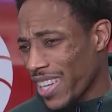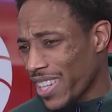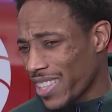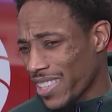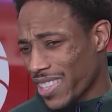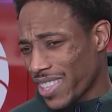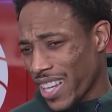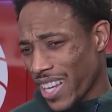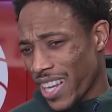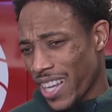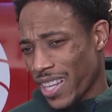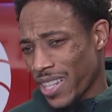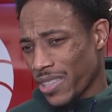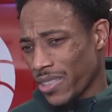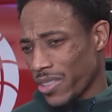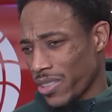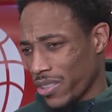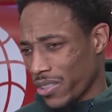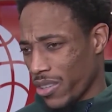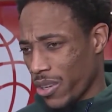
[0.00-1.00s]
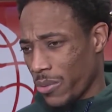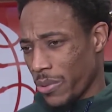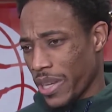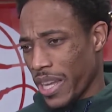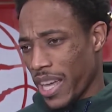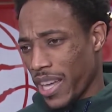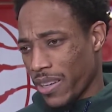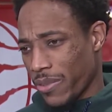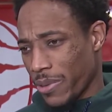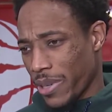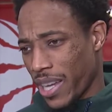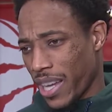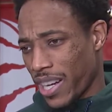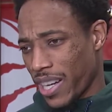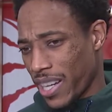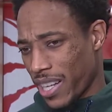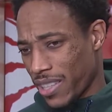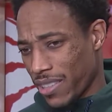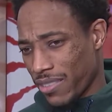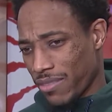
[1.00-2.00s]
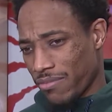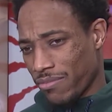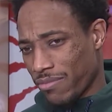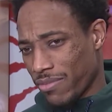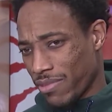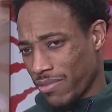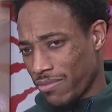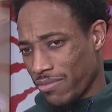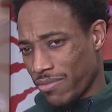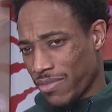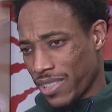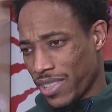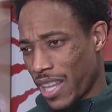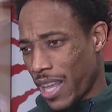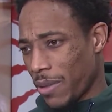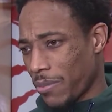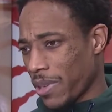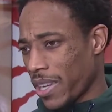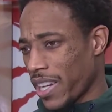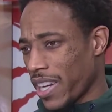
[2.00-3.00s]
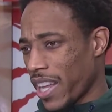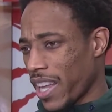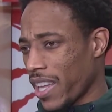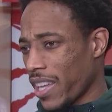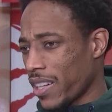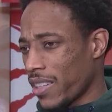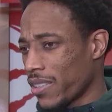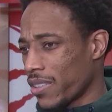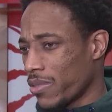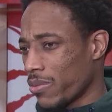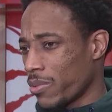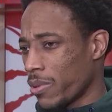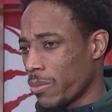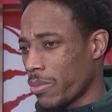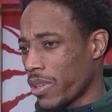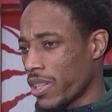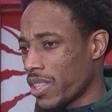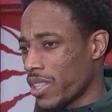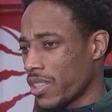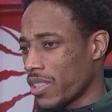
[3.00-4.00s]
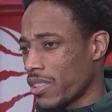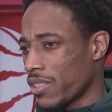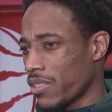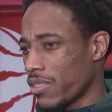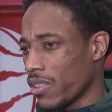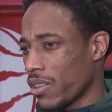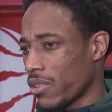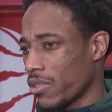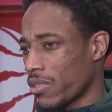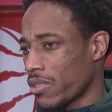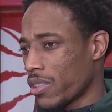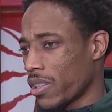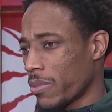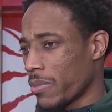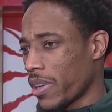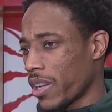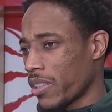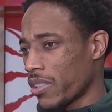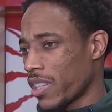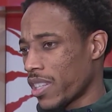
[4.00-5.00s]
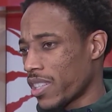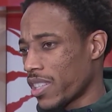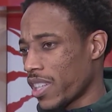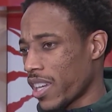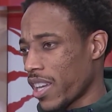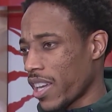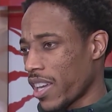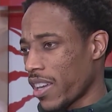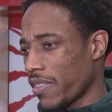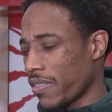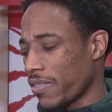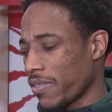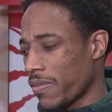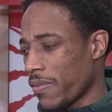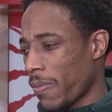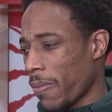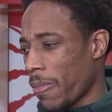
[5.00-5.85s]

understand, you know, we got to stop getting hit with punches, you know, coming out that second half.